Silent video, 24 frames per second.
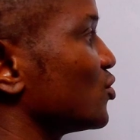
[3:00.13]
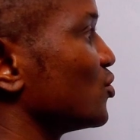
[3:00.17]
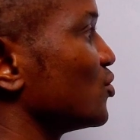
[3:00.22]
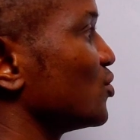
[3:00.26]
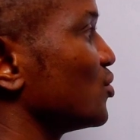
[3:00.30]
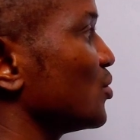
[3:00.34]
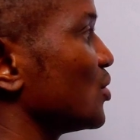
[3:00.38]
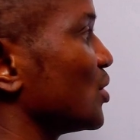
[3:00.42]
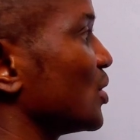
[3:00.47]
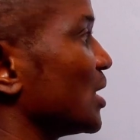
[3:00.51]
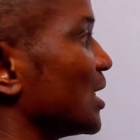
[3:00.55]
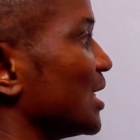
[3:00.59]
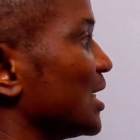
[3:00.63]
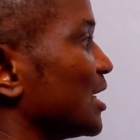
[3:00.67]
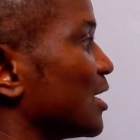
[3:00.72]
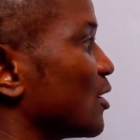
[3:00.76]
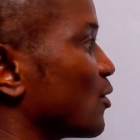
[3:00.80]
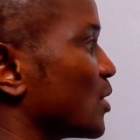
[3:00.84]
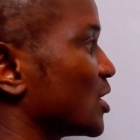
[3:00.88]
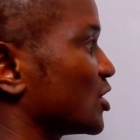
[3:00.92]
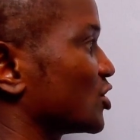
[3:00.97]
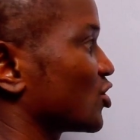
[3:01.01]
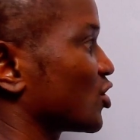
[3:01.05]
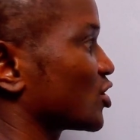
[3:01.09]
two
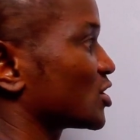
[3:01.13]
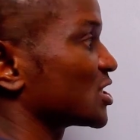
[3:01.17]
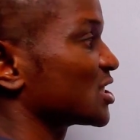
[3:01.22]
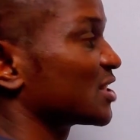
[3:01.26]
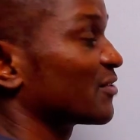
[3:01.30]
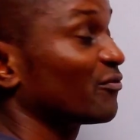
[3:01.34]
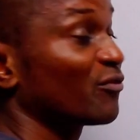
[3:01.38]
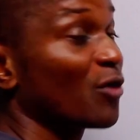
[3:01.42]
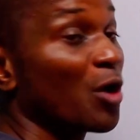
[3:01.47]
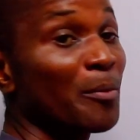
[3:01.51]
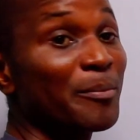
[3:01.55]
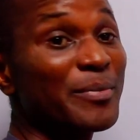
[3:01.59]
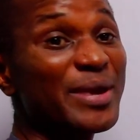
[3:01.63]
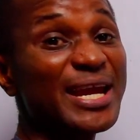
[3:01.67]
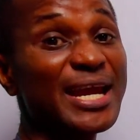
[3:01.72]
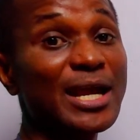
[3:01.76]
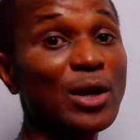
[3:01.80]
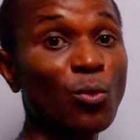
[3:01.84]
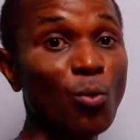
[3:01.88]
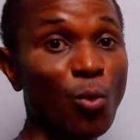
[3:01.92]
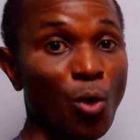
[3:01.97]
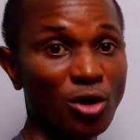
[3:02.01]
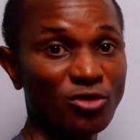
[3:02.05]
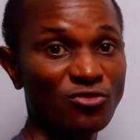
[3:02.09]
equations form
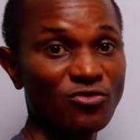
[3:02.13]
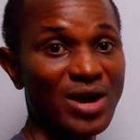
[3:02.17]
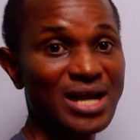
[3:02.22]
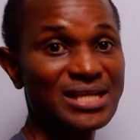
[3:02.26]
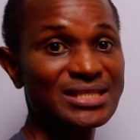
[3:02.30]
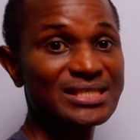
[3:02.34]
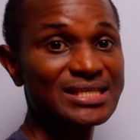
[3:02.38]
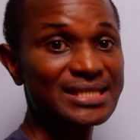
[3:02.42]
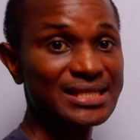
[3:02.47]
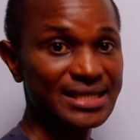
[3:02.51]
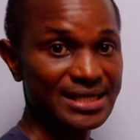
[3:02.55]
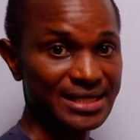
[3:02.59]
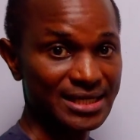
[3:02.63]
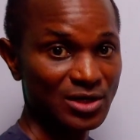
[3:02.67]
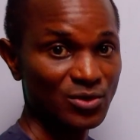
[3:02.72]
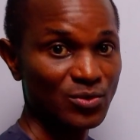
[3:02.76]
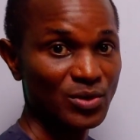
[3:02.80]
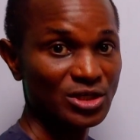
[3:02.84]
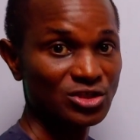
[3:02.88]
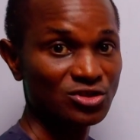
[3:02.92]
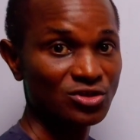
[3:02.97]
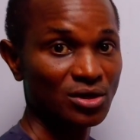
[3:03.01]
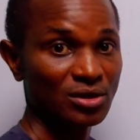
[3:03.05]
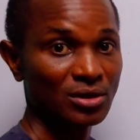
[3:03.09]
a quadratic
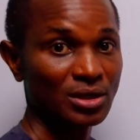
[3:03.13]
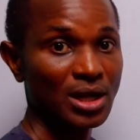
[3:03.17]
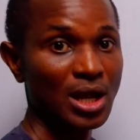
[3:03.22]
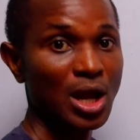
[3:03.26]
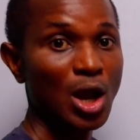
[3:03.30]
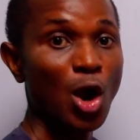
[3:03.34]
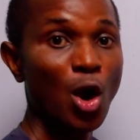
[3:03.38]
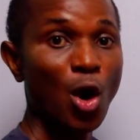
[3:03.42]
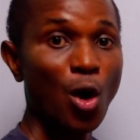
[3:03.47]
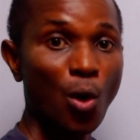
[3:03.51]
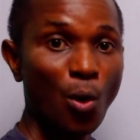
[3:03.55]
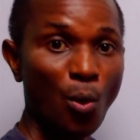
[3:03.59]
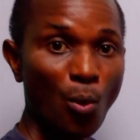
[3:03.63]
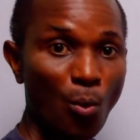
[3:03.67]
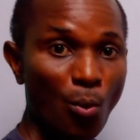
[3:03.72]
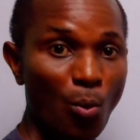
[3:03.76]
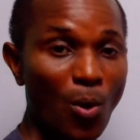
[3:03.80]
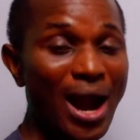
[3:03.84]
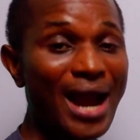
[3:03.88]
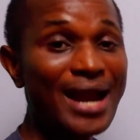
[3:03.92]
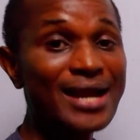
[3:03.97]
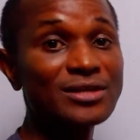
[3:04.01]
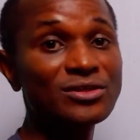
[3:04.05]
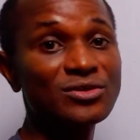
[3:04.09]
equation.
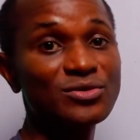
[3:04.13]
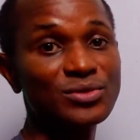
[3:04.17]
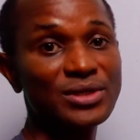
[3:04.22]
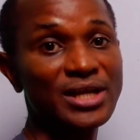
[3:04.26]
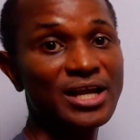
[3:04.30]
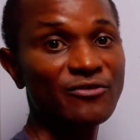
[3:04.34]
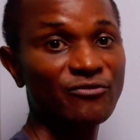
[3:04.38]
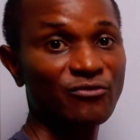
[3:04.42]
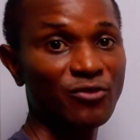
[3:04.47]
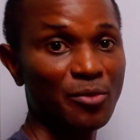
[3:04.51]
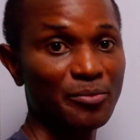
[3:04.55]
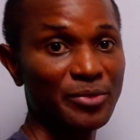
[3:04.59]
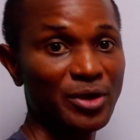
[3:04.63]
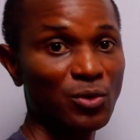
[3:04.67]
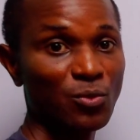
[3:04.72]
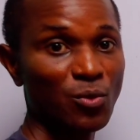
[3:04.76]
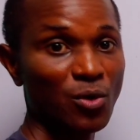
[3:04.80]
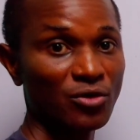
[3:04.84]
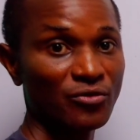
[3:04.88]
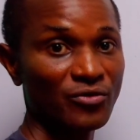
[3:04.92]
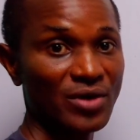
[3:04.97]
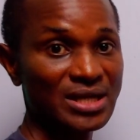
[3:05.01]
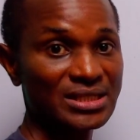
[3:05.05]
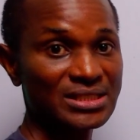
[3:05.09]
Why do they form a
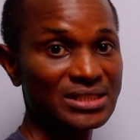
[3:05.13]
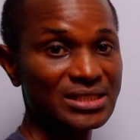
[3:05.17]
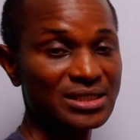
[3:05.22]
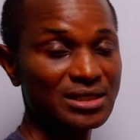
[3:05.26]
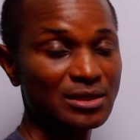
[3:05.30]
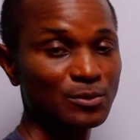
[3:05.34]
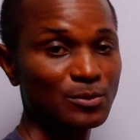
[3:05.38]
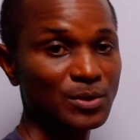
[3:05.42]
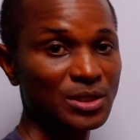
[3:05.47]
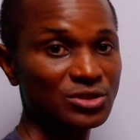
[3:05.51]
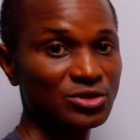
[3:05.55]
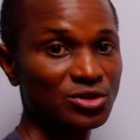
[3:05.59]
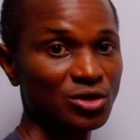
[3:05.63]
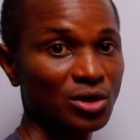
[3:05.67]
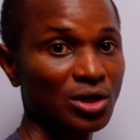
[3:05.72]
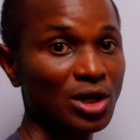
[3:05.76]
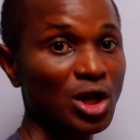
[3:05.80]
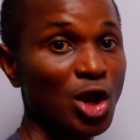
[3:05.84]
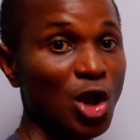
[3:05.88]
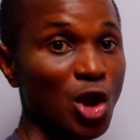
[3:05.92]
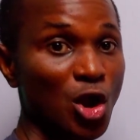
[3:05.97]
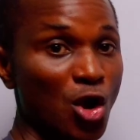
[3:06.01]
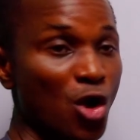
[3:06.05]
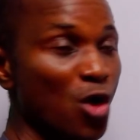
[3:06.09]
quadratic equation?
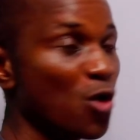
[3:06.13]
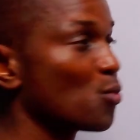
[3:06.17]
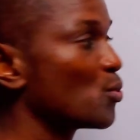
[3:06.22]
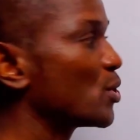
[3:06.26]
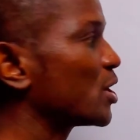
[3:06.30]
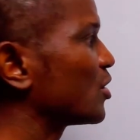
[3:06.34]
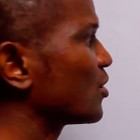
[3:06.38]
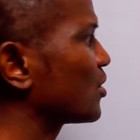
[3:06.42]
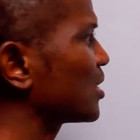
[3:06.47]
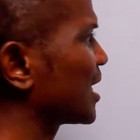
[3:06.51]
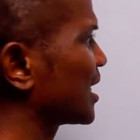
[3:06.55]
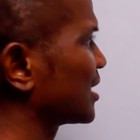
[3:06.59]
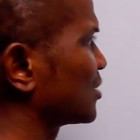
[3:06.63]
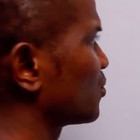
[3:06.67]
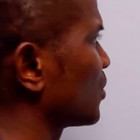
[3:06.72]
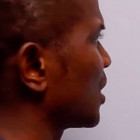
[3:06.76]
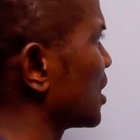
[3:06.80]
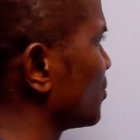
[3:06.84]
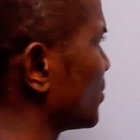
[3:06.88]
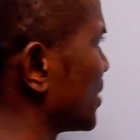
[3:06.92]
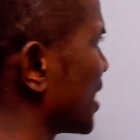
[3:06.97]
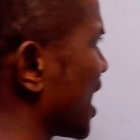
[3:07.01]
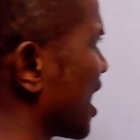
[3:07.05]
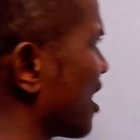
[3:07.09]
We know that
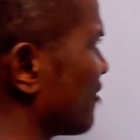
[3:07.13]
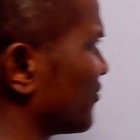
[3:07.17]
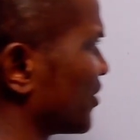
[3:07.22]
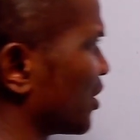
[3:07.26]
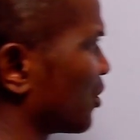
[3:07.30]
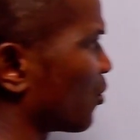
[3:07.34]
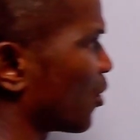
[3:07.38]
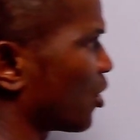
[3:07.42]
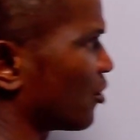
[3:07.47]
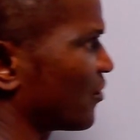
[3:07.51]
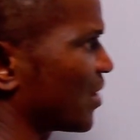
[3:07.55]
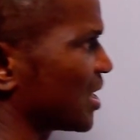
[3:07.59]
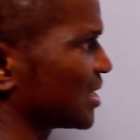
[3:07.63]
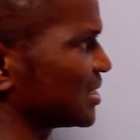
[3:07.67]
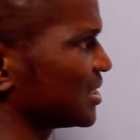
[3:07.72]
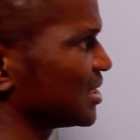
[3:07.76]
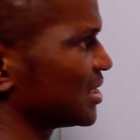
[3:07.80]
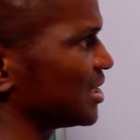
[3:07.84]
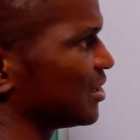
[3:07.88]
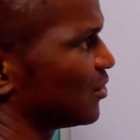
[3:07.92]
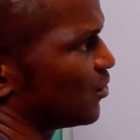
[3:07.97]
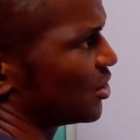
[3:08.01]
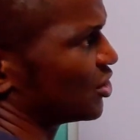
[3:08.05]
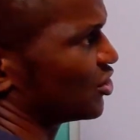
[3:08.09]
when we have a
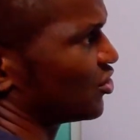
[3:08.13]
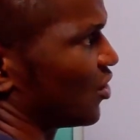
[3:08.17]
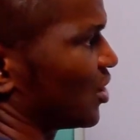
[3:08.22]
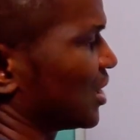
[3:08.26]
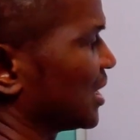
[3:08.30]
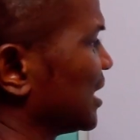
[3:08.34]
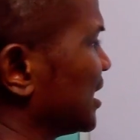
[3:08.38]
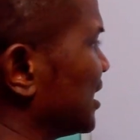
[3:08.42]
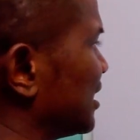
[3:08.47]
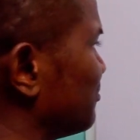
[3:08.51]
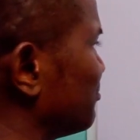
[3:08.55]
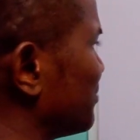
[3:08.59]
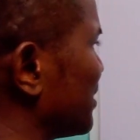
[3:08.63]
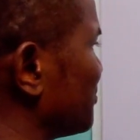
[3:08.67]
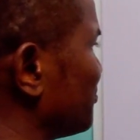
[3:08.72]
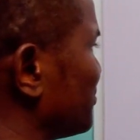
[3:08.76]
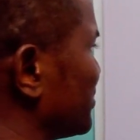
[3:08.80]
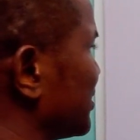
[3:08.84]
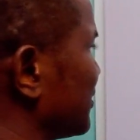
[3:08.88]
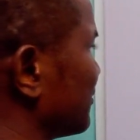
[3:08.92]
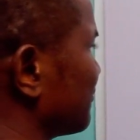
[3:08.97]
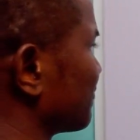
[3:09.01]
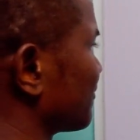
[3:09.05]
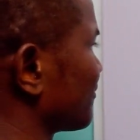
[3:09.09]
quadratic equation in
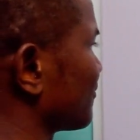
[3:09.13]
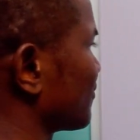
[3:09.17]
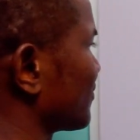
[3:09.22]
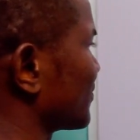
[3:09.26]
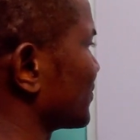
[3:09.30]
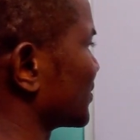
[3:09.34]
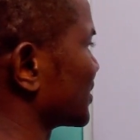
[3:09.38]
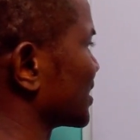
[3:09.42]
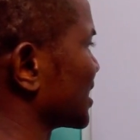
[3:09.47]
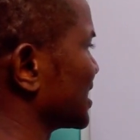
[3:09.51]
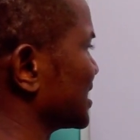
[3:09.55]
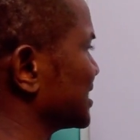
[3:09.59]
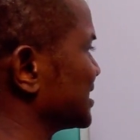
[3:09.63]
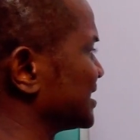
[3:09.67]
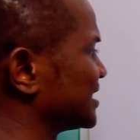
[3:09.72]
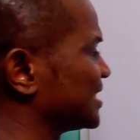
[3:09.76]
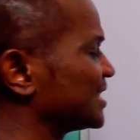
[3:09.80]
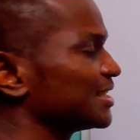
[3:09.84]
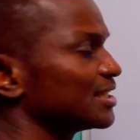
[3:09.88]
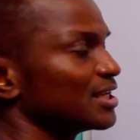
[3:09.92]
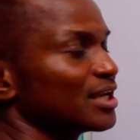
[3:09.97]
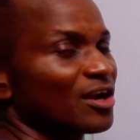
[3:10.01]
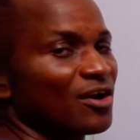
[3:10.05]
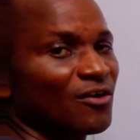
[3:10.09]
maybe
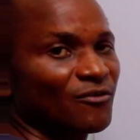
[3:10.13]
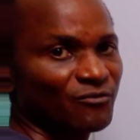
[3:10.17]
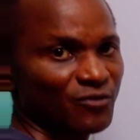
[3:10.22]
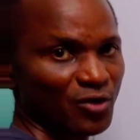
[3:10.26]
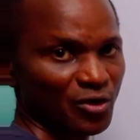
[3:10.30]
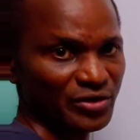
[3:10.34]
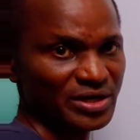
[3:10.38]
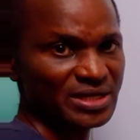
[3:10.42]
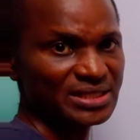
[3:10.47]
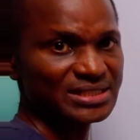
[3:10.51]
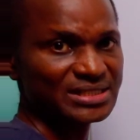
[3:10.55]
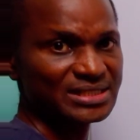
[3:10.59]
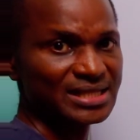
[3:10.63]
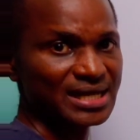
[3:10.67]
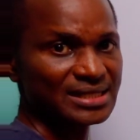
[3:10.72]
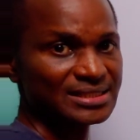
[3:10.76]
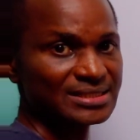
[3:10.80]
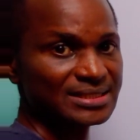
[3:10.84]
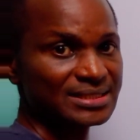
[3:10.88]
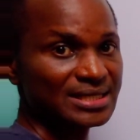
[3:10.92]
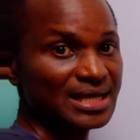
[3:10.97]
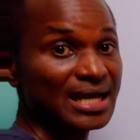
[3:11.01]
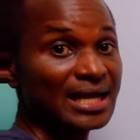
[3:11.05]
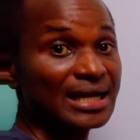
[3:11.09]
D, for
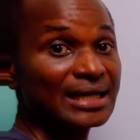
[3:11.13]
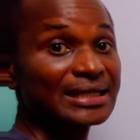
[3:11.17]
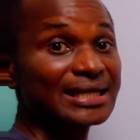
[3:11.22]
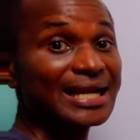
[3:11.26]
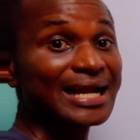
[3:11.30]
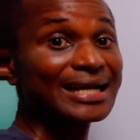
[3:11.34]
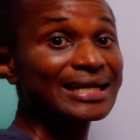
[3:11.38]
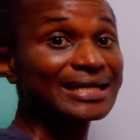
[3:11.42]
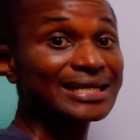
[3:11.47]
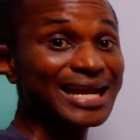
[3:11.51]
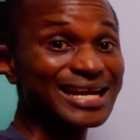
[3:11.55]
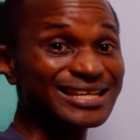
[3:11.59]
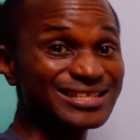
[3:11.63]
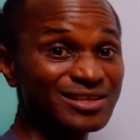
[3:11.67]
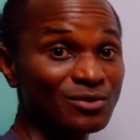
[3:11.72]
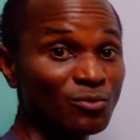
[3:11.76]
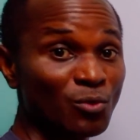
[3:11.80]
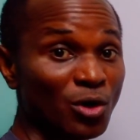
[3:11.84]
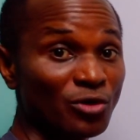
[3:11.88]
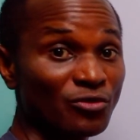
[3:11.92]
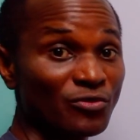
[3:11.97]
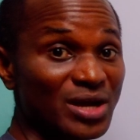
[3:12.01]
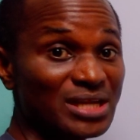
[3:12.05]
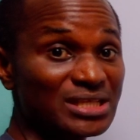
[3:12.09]
instance, then that
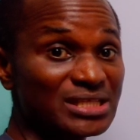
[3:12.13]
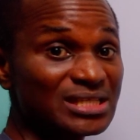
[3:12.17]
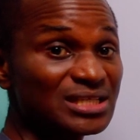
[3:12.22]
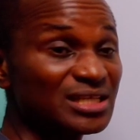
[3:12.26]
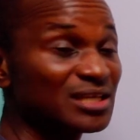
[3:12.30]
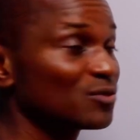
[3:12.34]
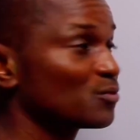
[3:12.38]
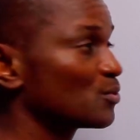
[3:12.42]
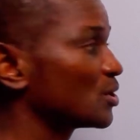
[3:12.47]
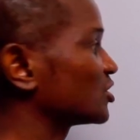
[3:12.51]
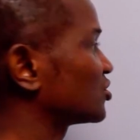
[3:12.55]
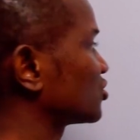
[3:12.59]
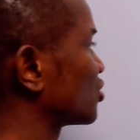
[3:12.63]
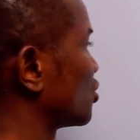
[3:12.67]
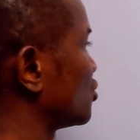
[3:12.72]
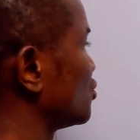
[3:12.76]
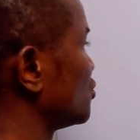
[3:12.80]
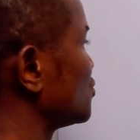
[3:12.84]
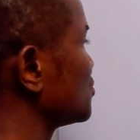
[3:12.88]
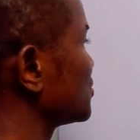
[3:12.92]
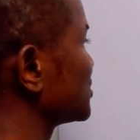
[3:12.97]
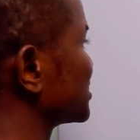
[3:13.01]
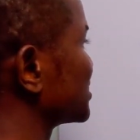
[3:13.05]
quadratic equation